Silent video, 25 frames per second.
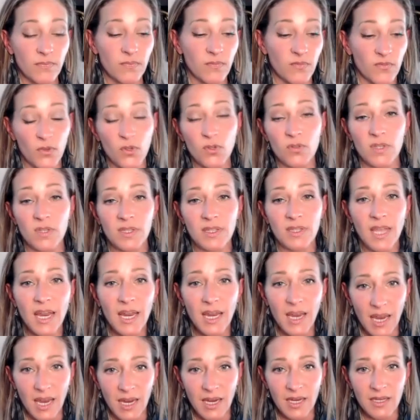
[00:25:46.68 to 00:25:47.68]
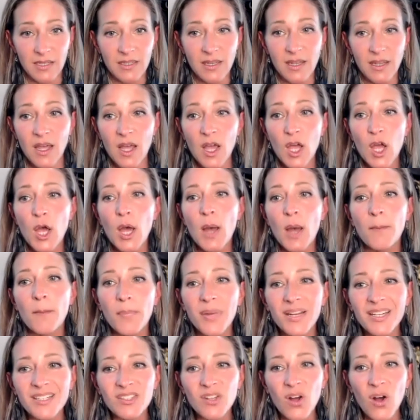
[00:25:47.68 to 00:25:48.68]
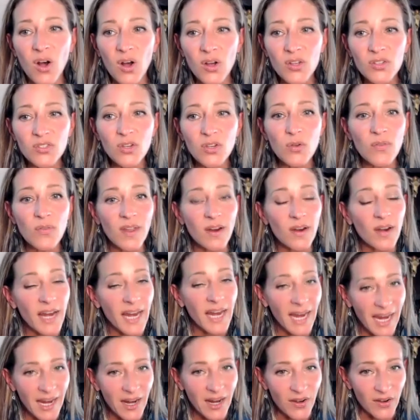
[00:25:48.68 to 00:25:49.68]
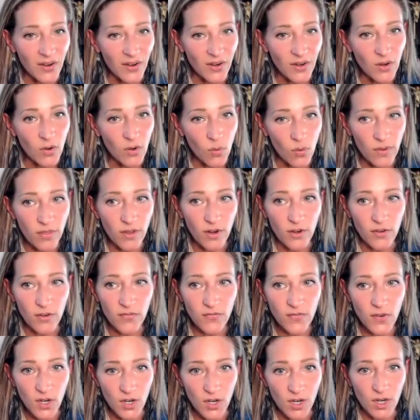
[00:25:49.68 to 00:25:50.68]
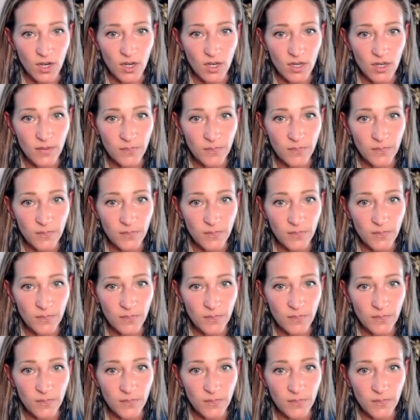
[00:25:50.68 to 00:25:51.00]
food that they ate, but it's also their hair or their fur.